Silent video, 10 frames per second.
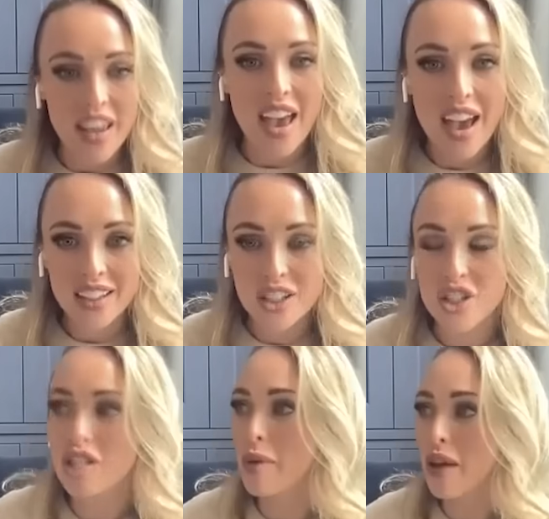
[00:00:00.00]
yeah, you're
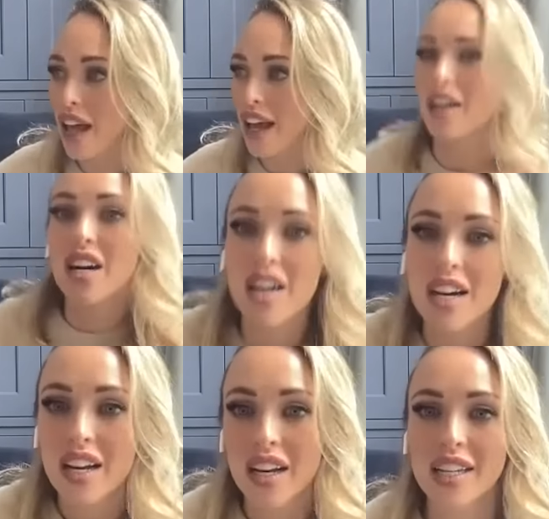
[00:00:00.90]
just a bit like, oh,
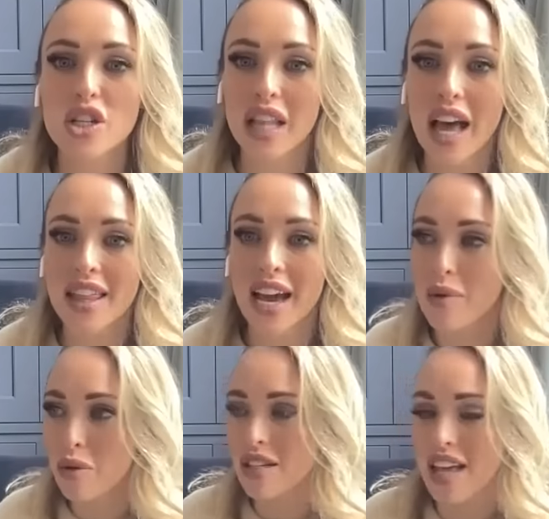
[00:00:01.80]
he doesn't like that. He
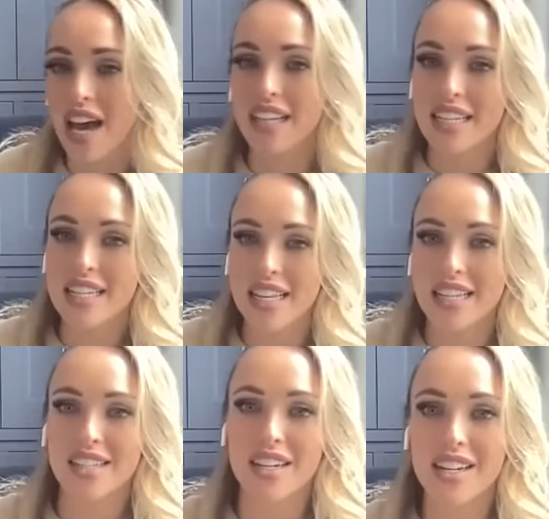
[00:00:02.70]
wants that. He does
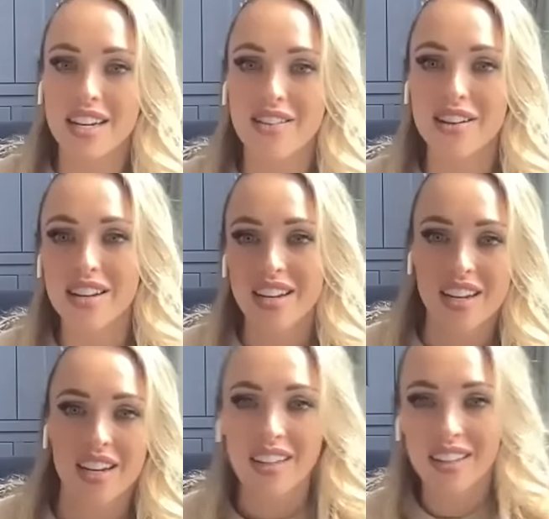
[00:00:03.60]
this. and
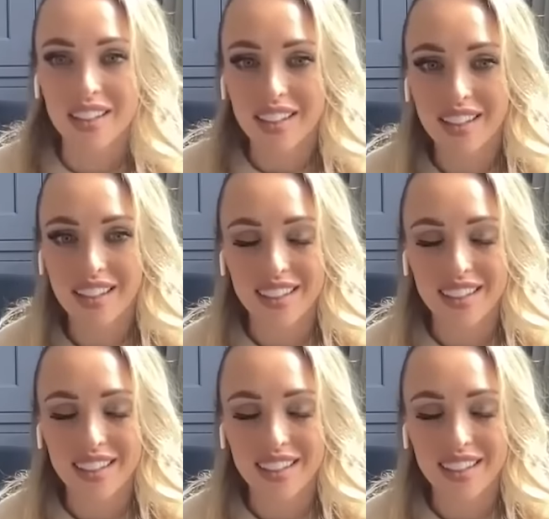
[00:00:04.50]
uh.